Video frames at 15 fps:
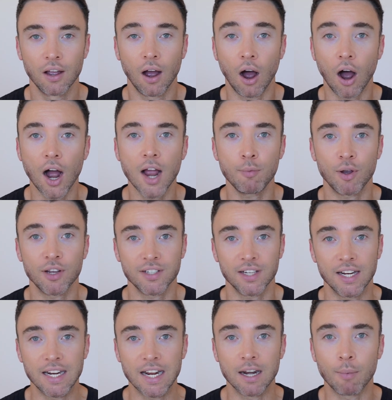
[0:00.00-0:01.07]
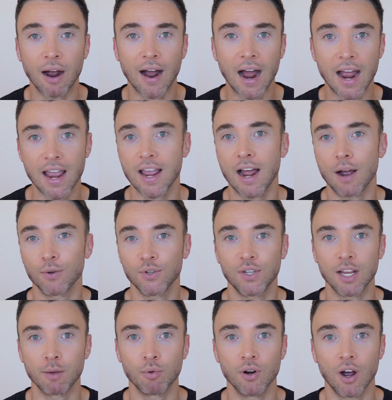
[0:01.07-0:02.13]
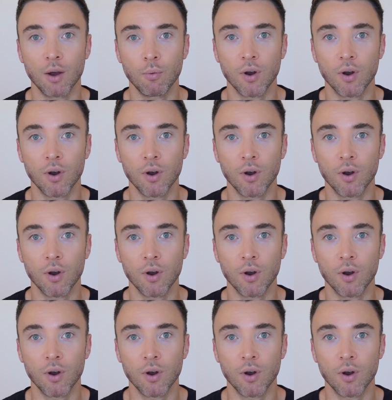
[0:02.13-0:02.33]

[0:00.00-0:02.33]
I personally need about 8 hours sleep a night.